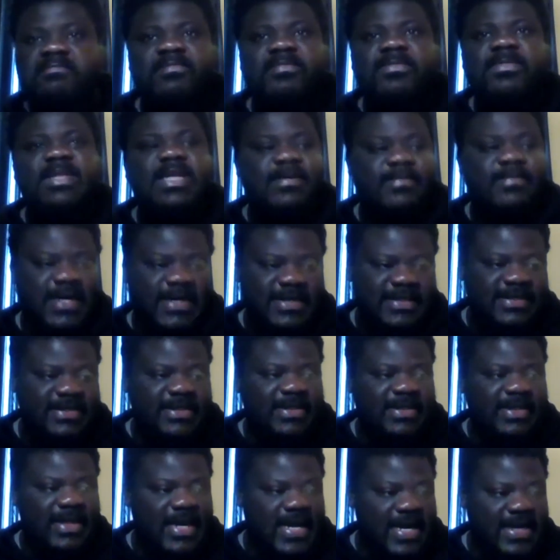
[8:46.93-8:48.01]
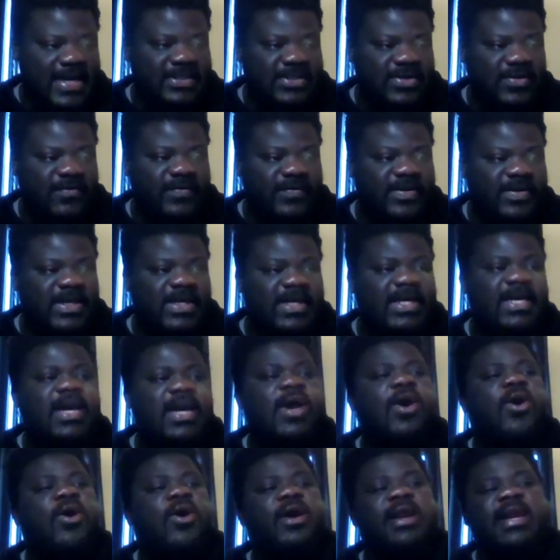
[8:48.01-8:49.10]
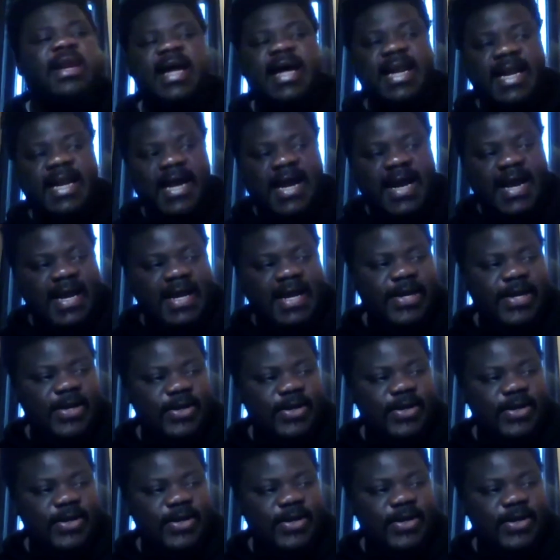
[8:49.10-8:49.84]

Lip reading: they might see the light of day. On the other hand,